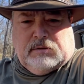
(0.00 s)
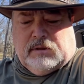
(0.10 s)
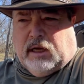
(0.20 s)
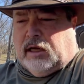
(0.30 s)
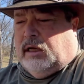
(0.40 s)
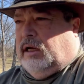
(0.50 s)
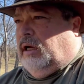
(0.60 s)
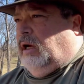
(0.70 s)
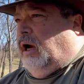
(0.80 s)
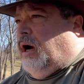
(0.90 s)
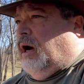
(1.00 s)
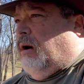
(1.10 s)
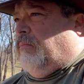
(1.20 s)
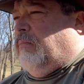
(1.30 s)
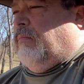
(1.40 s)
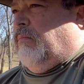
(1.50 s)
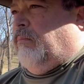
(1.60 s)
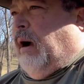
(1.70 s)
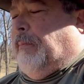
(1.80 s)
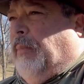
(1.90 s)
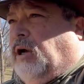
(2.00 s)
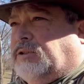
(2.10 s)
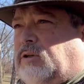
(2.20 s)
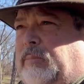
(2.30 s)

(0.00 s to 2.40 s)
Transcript: Okay, my muzzle